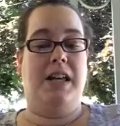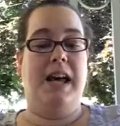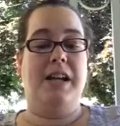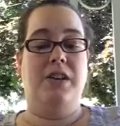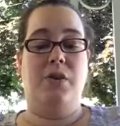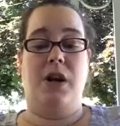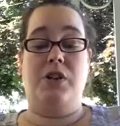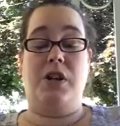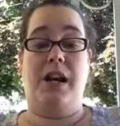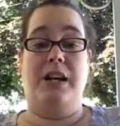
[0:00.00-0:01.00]
Candy
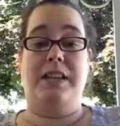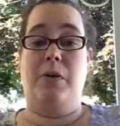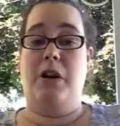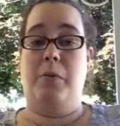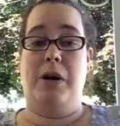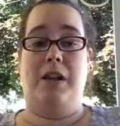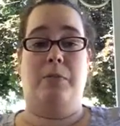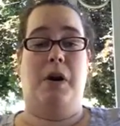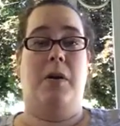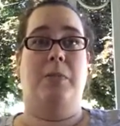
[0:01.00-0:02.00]
Crush. I got that one in a bath
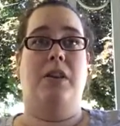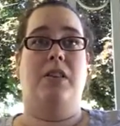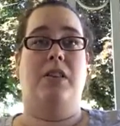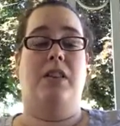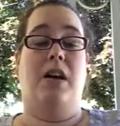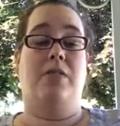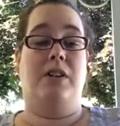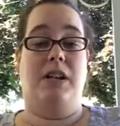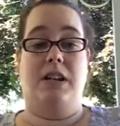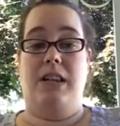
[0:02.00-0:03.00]
bomb.
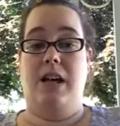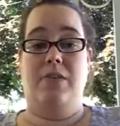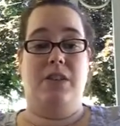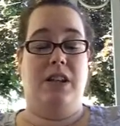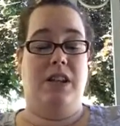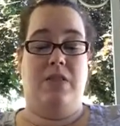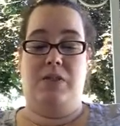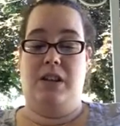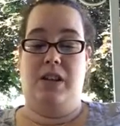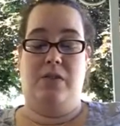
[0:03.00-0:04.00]
Loved it. Loved it.
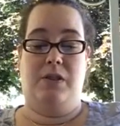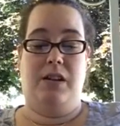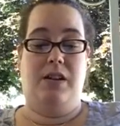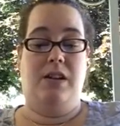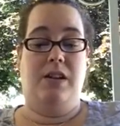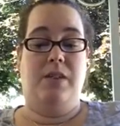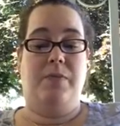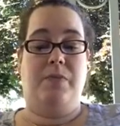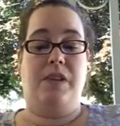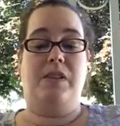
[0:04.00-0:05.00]
Loved it. Loved it.
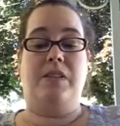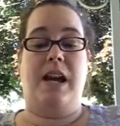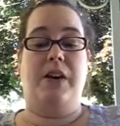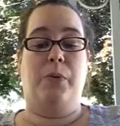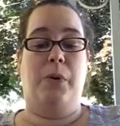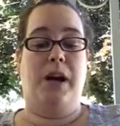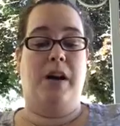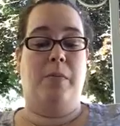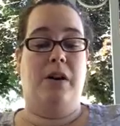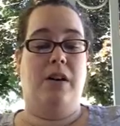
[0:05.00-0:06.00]
Cider
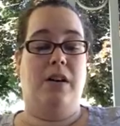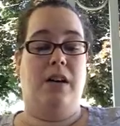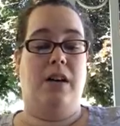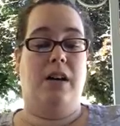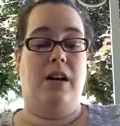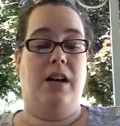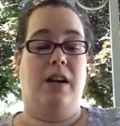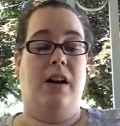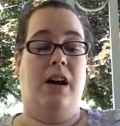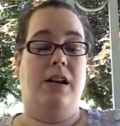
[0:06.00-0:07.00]
Web
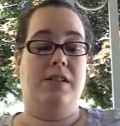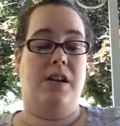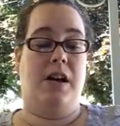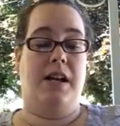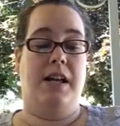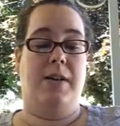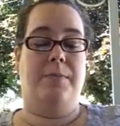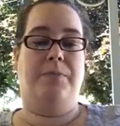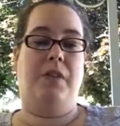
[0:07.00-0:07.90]
and Hot Toddy.